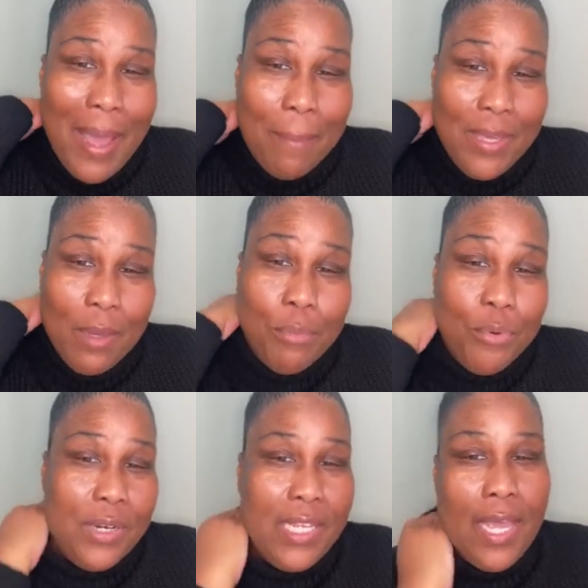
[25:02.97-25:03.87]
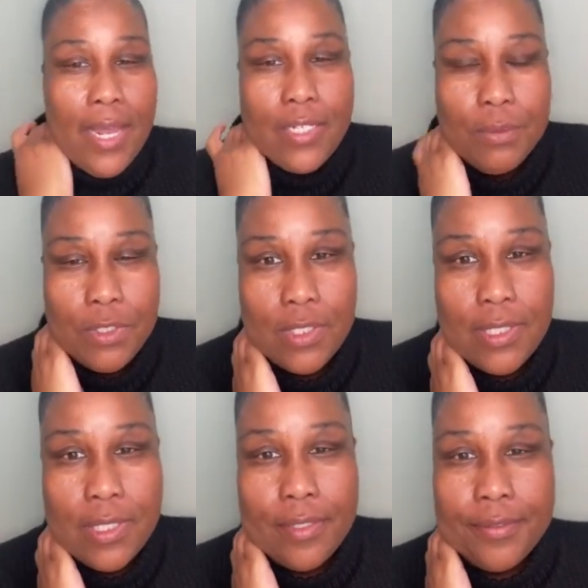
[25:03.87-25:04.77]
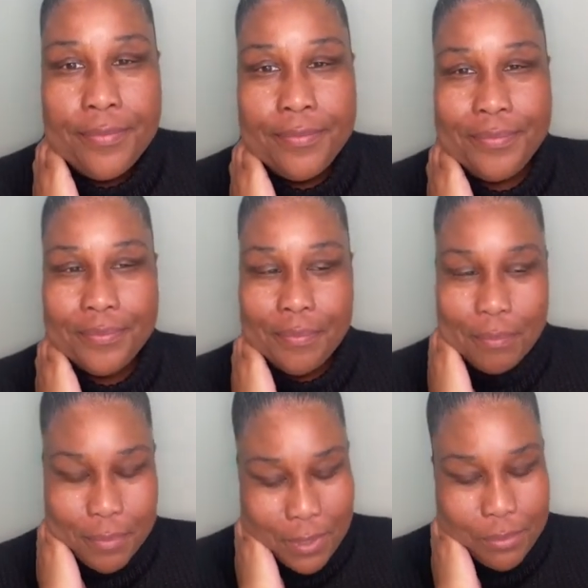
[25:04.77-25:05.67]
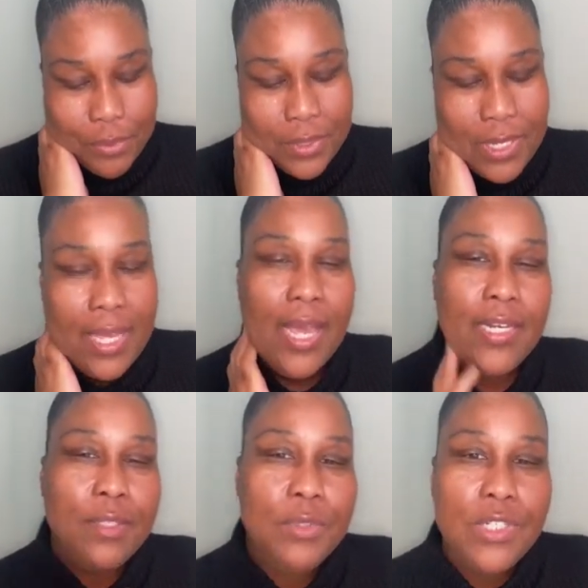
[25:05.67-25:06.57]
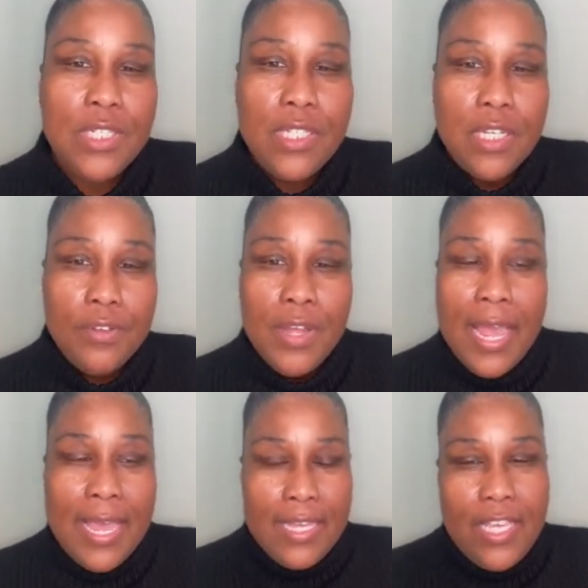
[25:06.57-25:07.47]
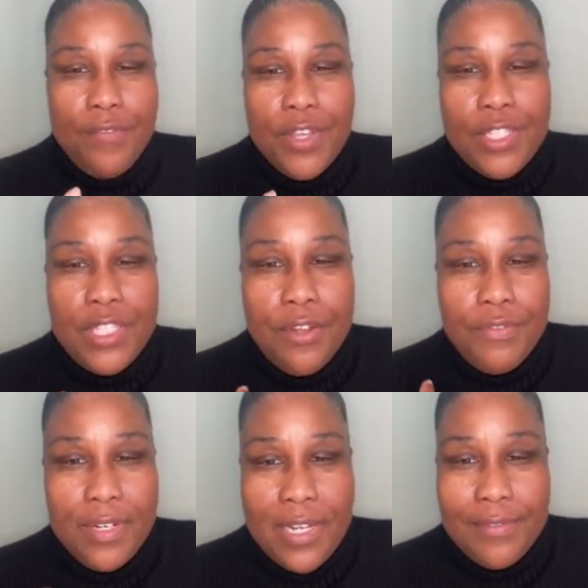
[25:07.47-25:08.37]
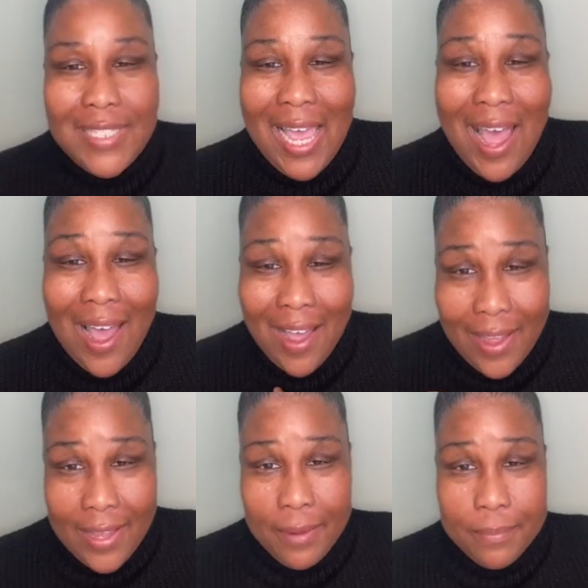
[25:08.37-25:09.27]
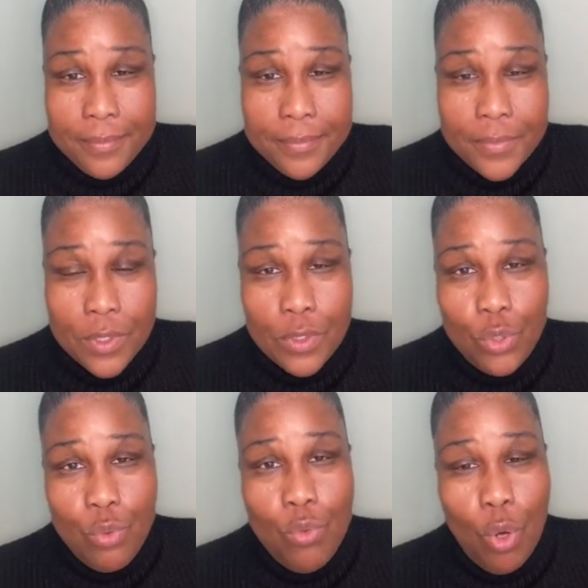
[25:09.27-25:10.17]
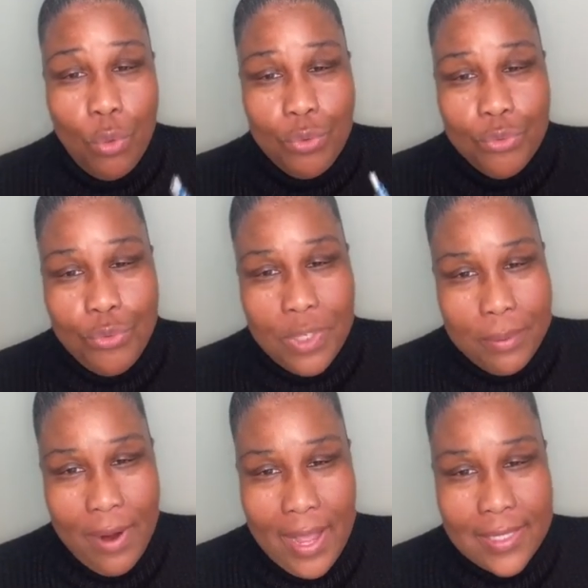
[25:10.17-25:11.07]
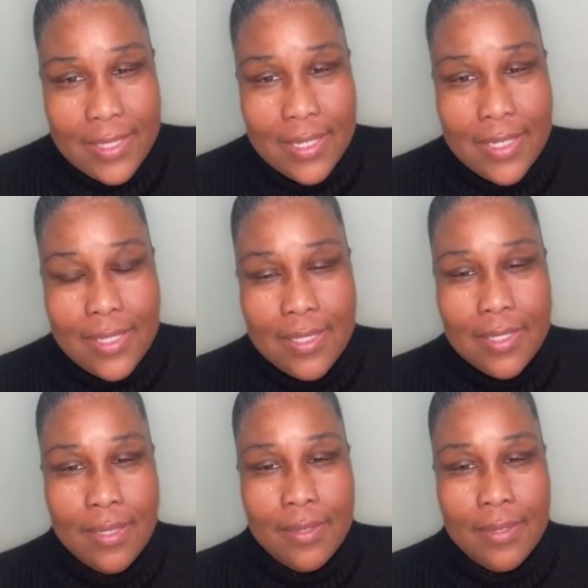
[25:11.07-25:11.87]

by being brutally honest with yourself. Be brutally honest with yourself. Give yourself enough time to go through the process.